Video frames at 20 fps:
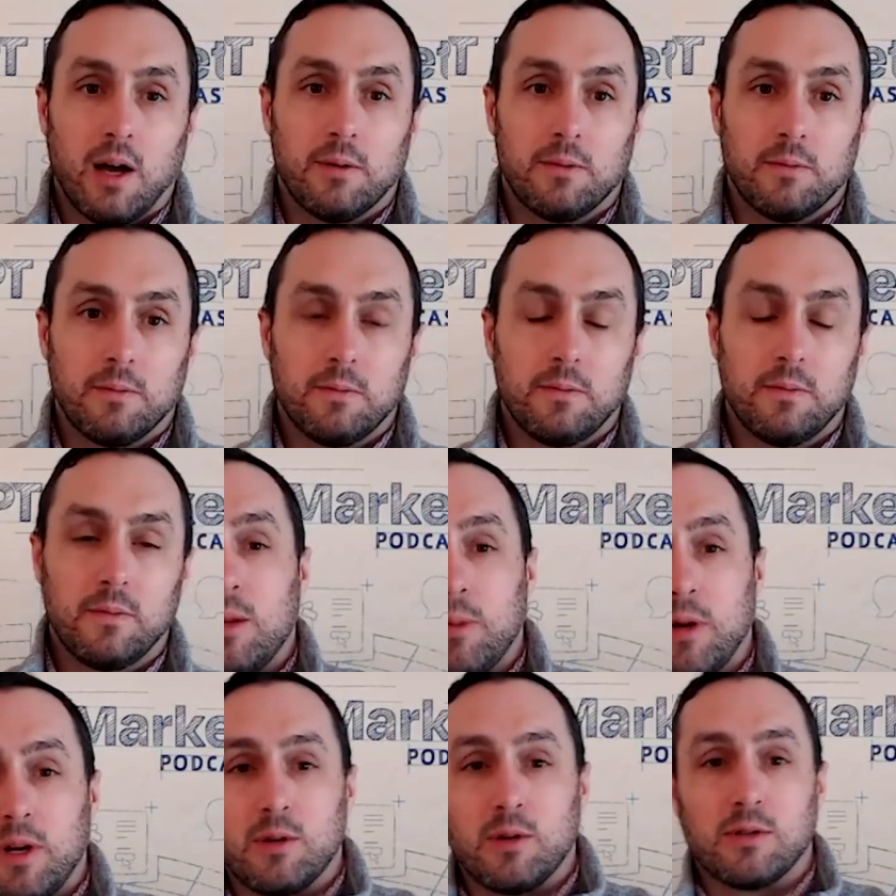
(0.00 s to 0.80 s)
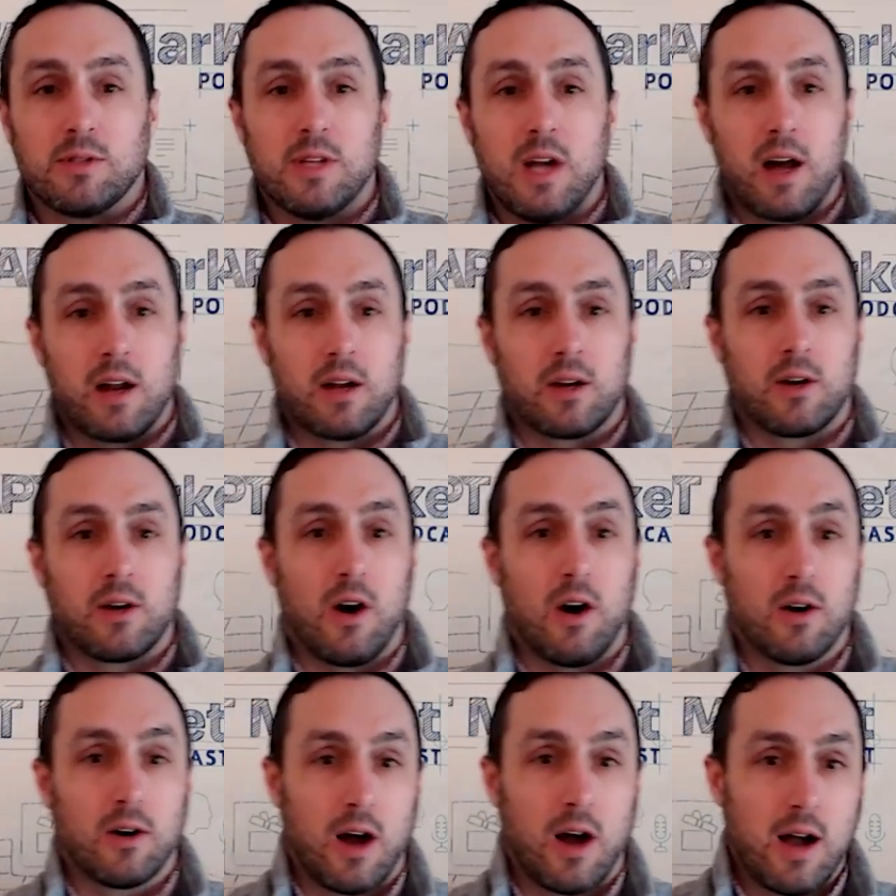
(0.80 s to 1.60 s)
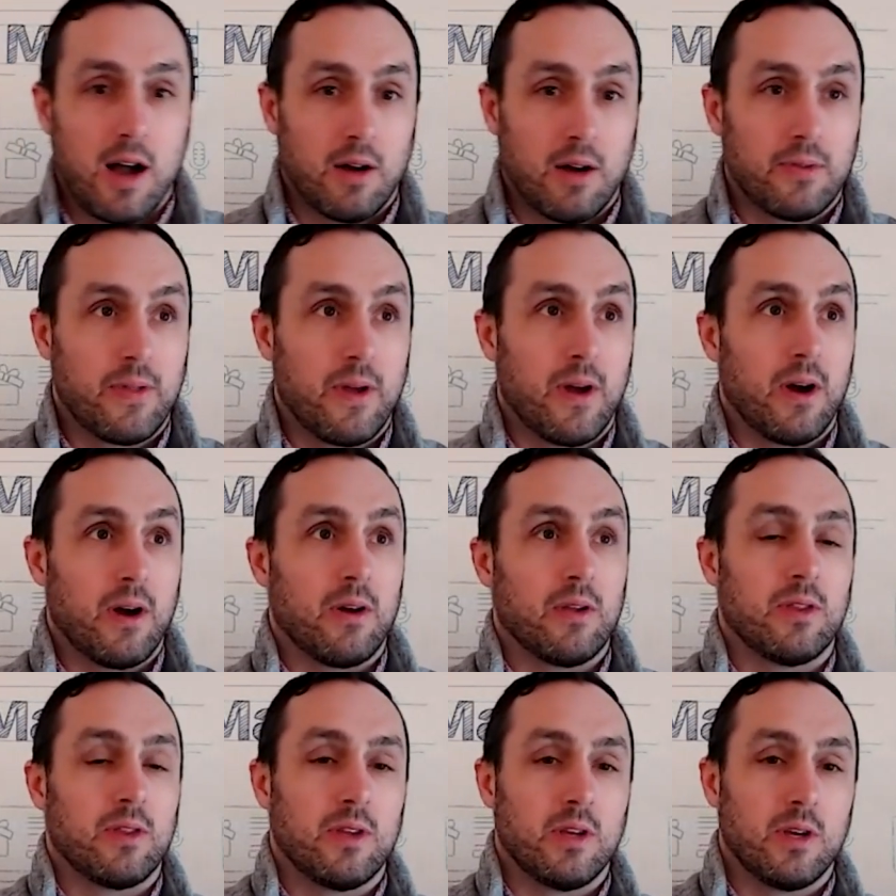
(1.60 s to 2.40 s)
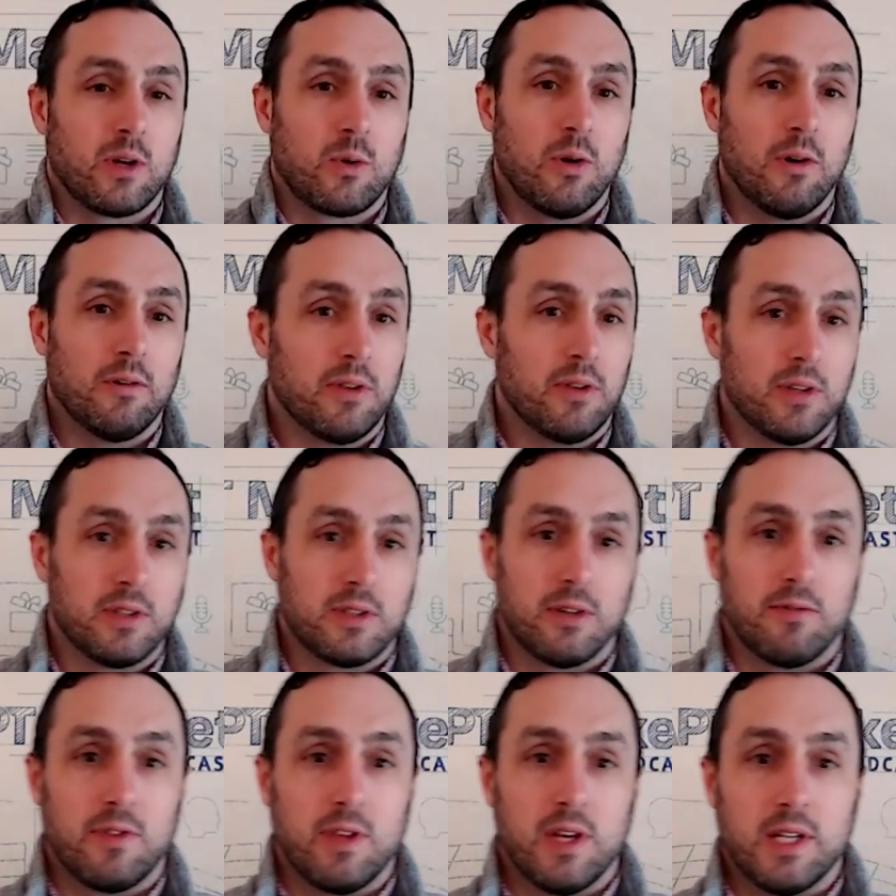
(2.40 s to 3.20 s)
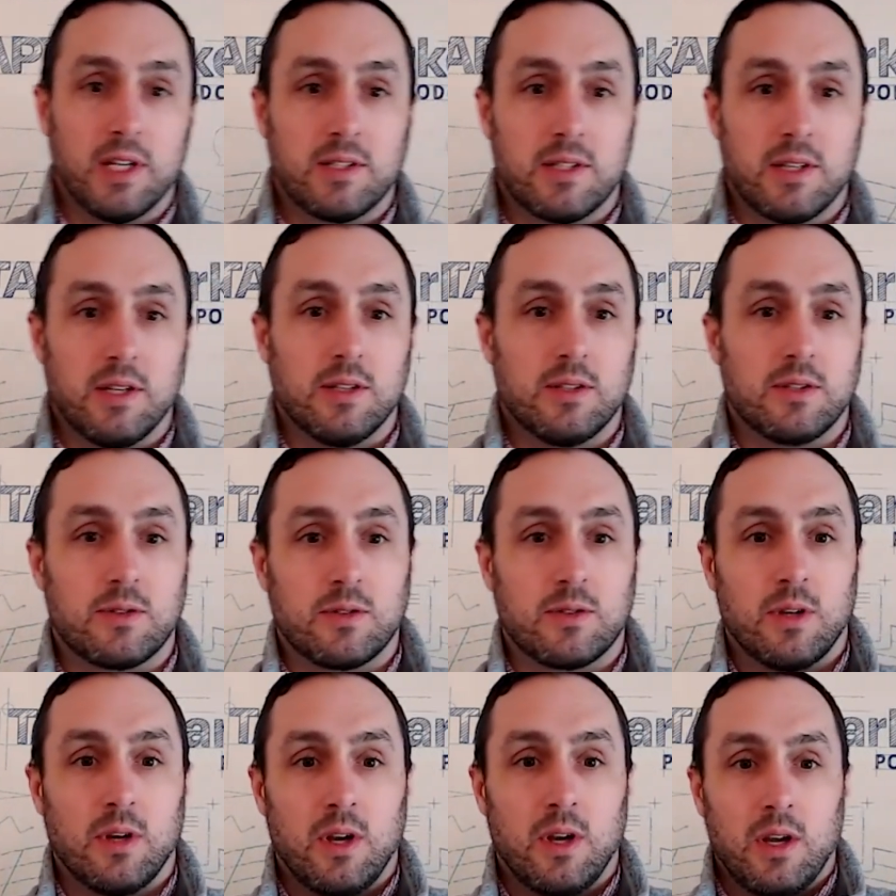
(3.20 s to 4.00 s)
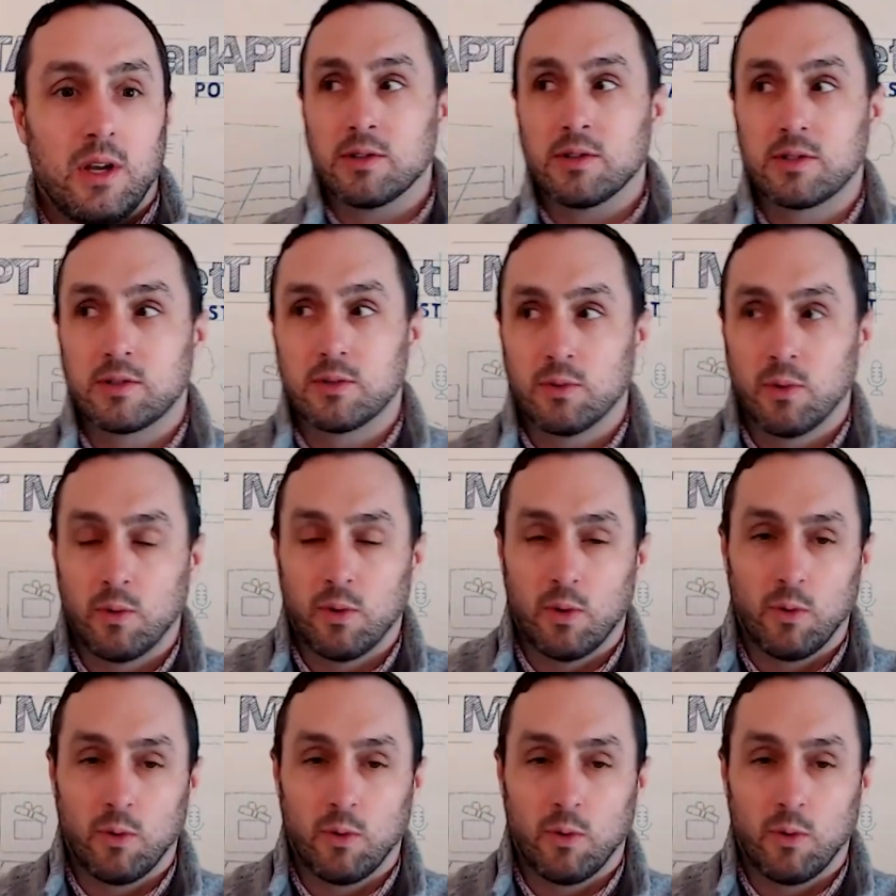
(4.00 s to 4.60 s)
Yeah. For anybody who's not a car guy out there, the equivalent of this is there's